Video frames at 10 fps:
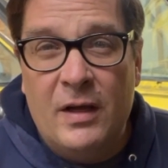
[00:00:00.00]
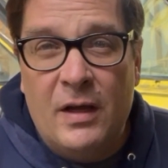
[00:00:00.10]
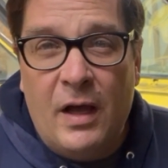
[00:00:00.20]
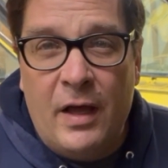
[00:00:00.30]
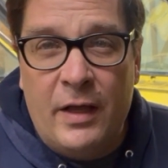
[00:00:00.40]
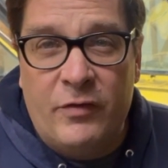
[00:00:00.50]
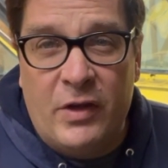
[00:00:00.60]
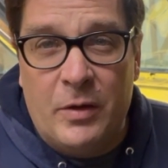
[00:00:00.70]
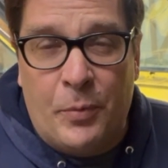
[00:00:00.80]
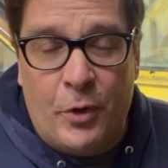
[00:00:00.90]
It's
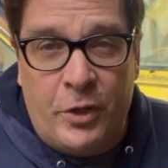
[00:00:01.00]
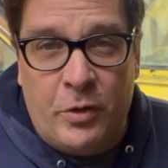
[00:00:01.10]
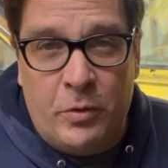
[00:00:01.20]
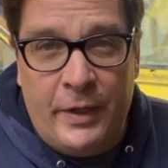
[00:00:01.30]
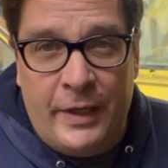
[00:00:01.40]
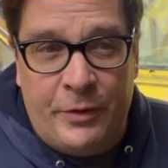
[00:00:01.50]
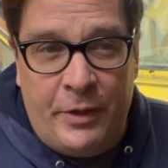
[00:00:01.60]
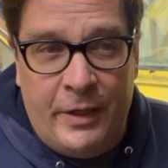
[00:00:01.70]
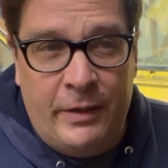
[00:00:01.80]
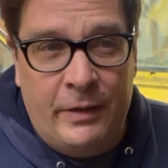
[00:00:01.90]
getting pretty cold out
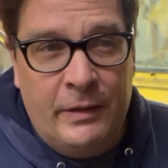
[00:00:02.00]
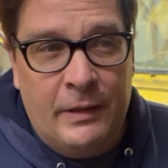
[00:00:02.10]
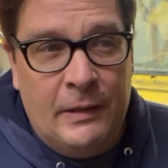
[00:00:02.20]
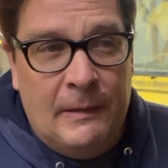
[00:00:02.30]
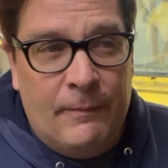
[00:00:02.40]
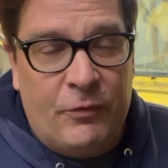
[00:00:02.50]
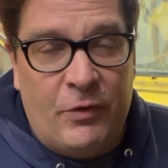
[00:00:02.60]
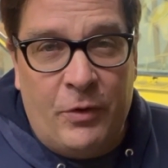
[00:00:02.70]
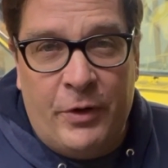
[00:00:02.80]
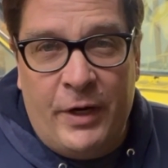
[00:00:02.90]
there,
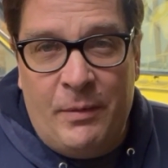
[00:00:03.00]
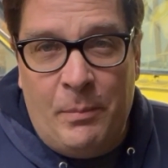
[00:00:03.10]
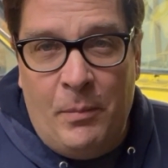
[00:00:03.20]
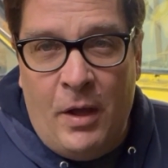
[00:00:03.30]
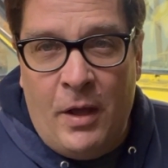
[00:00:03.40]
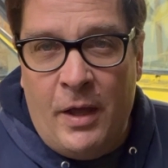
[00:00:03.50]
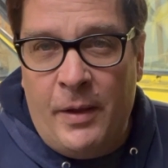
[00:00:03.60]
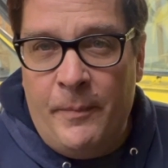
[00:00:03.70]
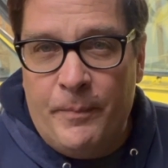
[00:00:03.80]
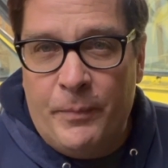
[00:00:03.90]
so there ain't
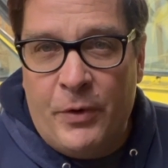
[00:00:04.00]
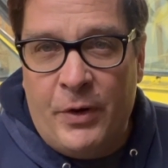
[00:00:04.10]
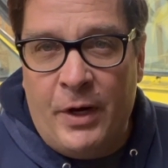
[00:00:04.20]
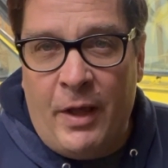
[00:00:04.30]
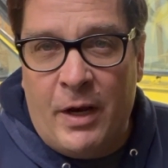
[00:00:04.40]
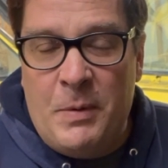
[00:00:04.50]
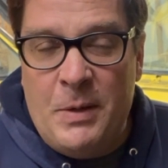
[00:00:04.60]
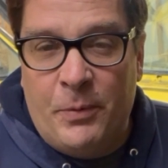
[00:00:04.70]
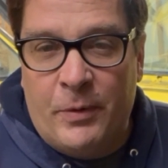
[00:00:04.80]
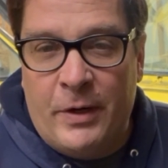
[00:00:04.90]
a lot of
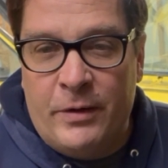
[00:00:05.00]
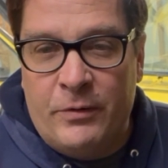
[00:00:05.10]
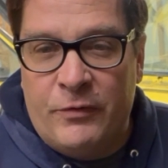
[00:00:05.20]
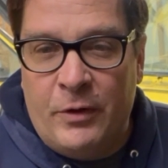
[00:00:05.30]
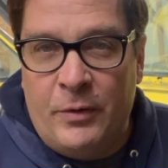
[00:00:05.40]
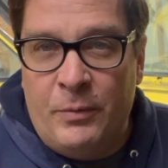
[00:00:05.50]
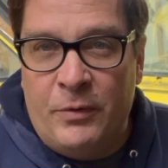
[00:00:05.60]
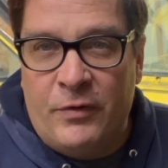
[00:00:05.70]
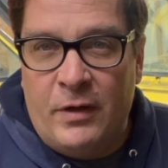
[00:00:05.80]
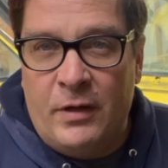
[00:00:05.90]
people around, so it
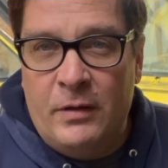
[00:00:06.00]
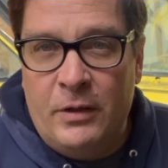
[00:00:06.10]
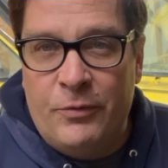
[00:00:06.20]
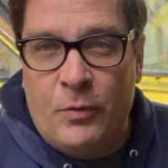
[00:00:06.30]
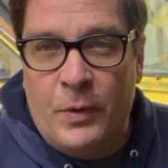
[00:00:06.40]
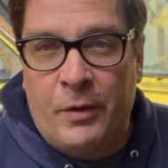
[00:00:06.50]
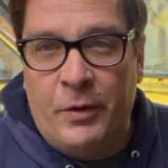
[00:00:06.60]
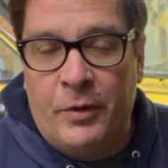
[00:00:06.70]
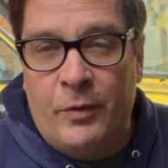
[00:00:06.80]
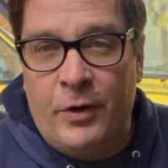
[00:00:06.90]
was a quick
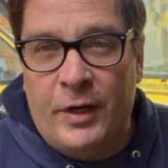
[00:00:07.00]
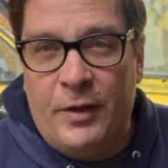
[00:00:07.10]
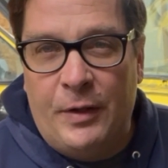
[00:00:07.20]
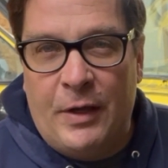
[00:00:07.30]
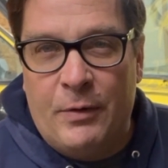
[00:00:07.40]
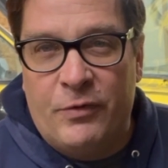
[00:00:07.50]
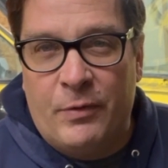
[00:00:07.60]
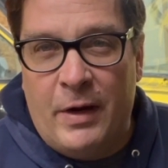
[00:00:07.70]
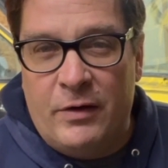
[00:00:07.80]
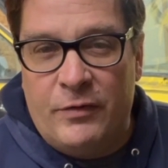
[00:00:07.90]
little run. I think that was the
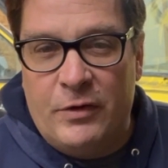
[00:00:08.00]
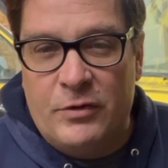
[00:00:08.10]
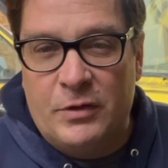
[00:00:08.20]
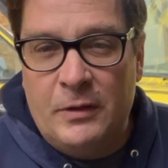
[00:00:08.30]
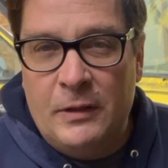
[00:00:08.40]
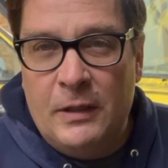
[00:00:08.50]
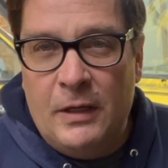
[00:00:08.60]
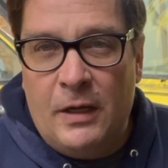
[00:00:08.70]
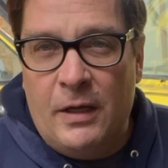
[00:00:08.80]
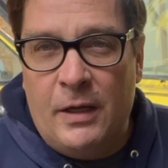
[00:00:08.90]
right decision.
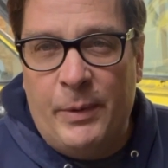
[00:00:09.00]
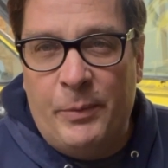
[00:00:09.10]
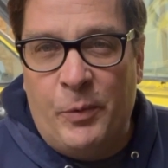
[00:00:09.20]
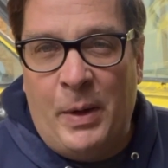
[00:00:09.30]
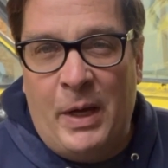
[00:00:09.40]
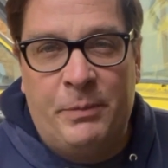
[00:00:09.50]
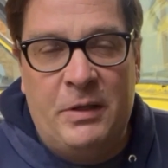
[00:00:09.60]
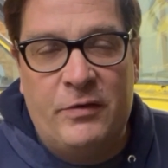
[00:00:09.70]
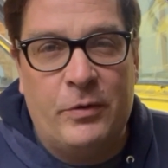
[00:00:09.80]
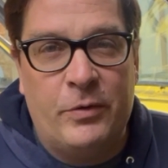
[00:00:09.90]
I'm gonna pop
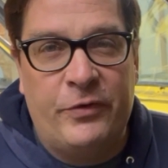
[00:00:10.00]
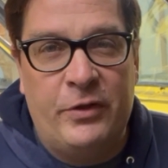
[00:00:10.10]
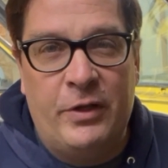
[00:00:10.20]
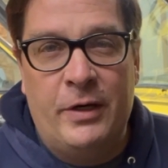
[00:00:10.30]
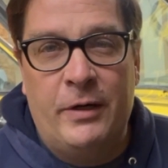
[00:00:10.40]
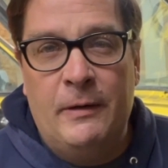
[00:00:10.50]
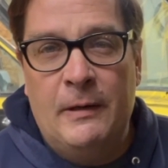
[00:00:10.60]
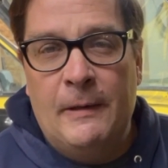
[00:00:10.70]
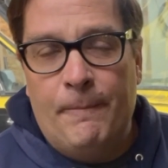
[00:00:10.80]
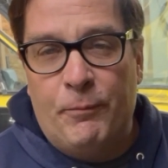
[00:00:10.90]
these holes in there,
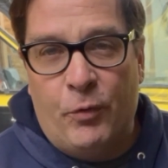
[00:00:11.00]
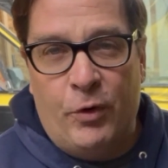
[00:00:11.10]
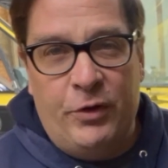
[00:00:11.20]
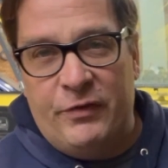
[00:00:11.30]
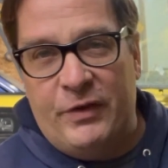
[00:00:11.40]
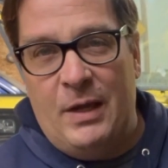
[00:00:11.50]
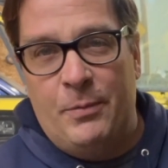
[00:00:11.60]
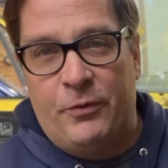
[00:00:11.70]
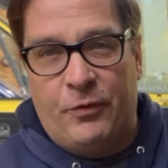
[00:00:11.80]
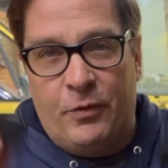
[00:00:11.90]
run these
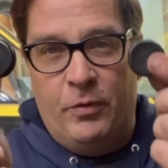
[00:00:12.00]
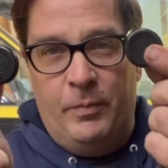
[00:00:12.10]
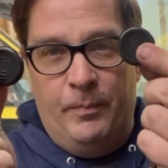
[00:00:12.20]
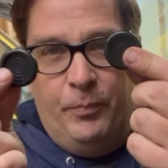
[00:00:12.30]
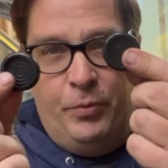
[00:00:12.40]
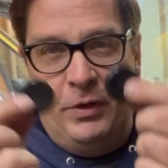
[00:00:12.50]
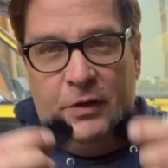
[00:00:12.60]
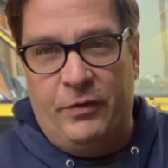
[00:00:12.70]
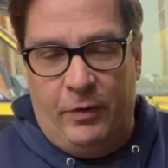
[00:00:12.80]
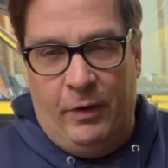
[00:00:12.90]
cables through them, put
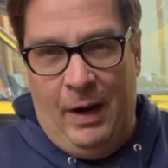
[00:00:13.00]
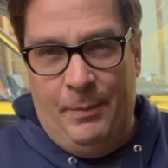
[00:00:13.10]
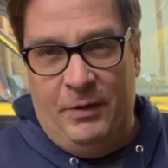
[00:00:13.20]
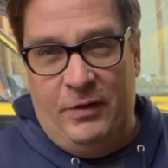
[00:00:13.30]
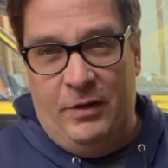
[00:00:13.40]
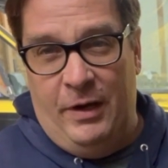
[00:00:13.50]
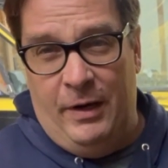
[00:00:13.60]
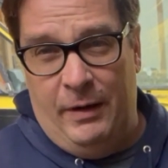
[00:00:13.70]
these little grommets in there,